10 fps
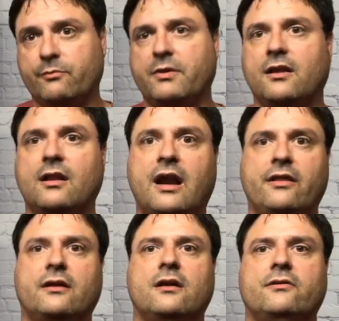but a lot of
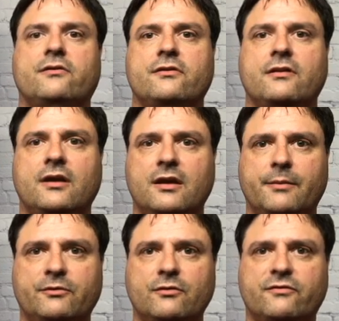the colors you can get
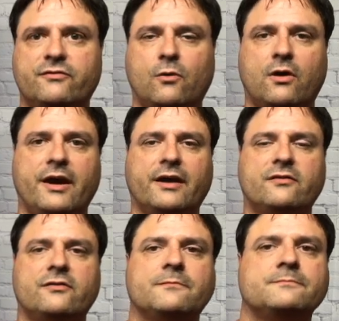up to a
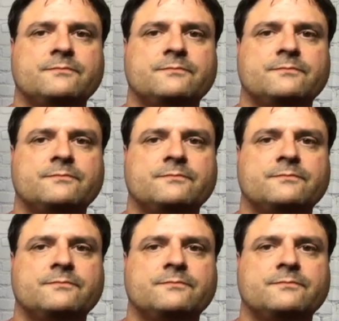4X.